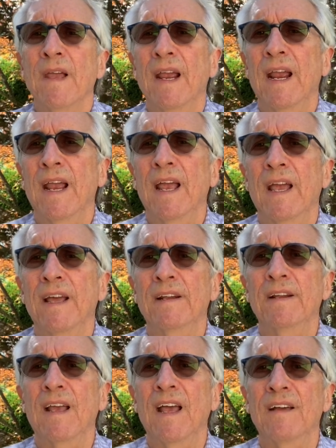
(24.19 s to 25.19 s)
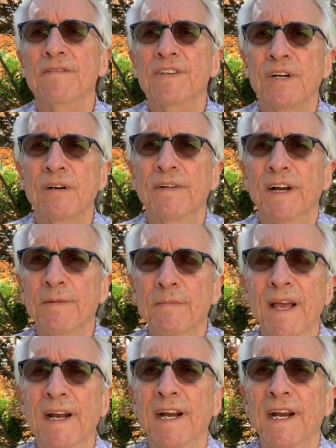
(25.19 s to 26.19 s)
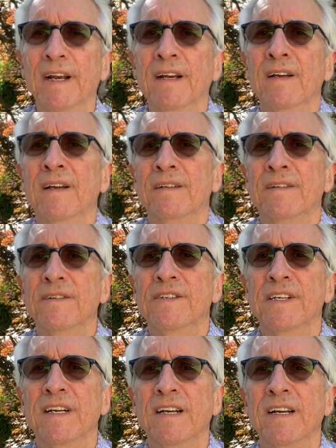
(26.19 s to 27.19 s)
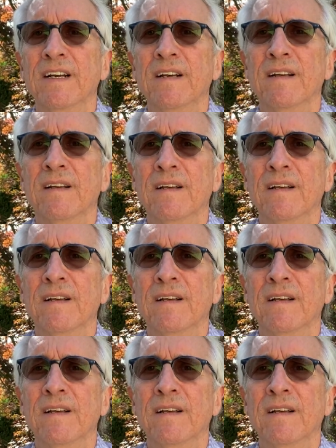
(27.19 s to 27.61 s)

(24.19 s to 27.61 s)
and have surveyed many to see